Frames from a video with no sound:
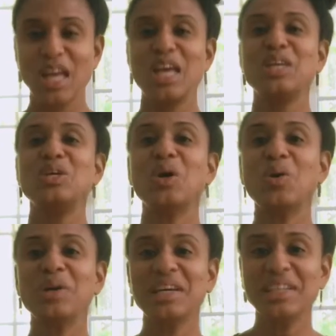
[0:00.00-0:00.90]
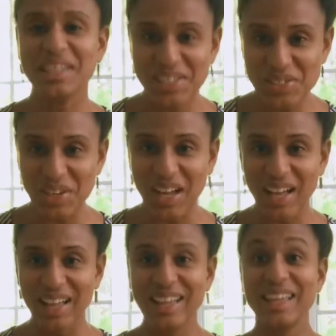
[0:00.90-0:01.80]
Yoga Nidra,
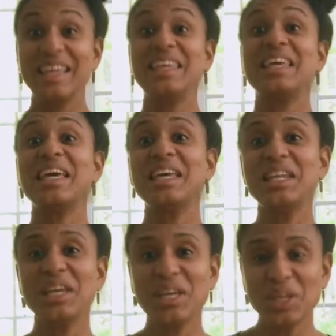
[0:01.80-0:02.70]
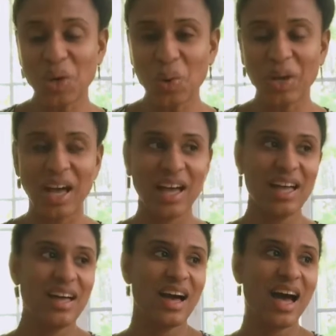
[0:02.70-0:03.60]
Yin Yoga.
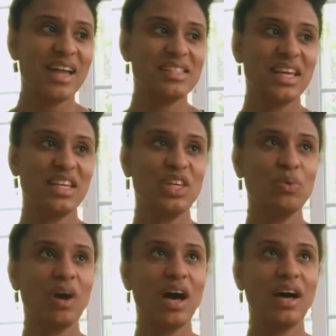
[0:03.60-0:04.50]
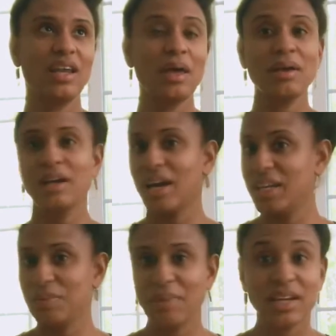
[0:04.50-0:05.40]
I take you on
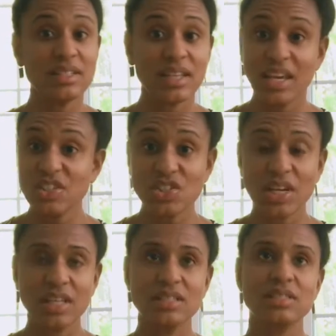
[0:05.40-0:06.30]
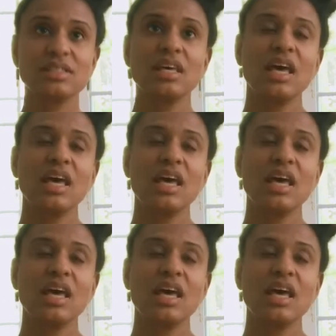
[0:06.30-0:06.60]
guided meditations,